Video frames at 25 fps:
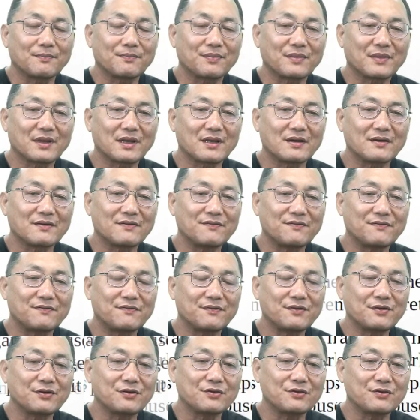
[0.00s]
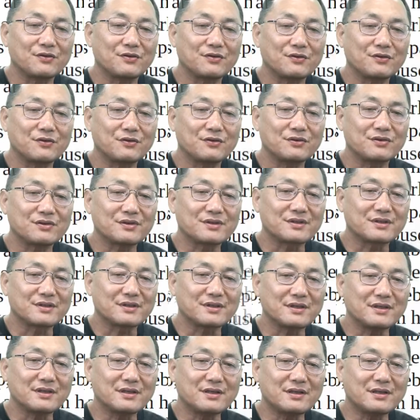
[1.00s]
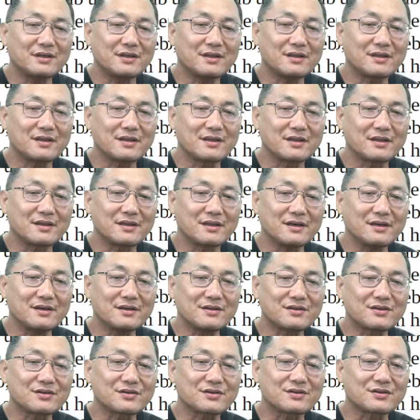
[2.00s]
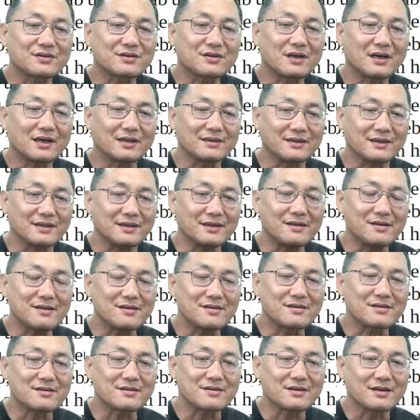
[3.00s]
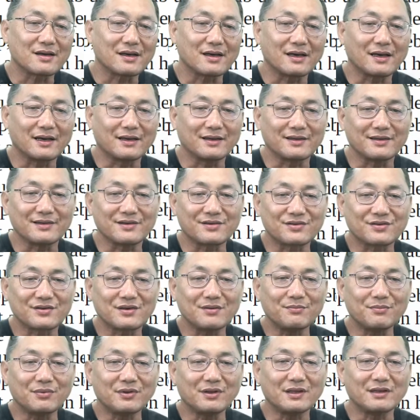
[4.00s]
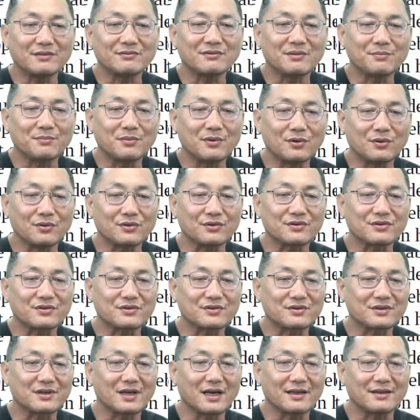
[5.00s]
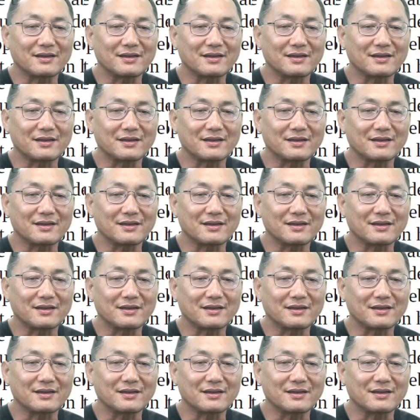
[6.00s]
If you see this hadith, it simply reports that